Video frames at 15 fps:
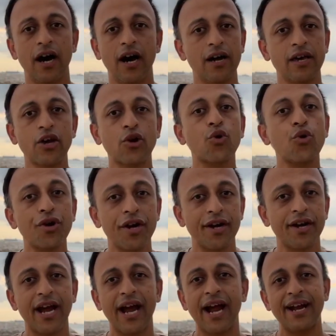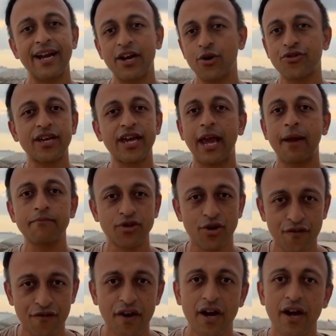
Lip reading: he couldn't, and the game sort of